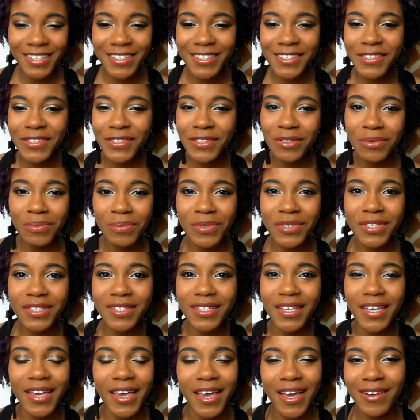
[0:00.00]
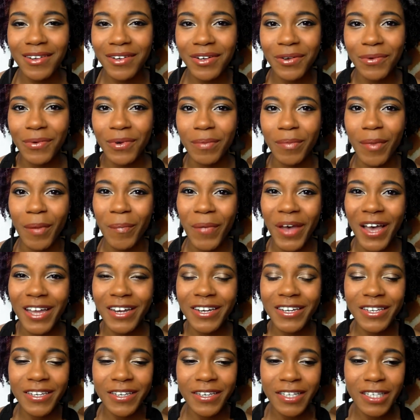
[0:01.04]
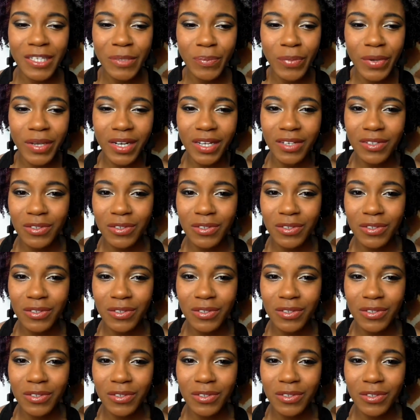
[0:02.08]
Superstay. I don't know where my mind is, but I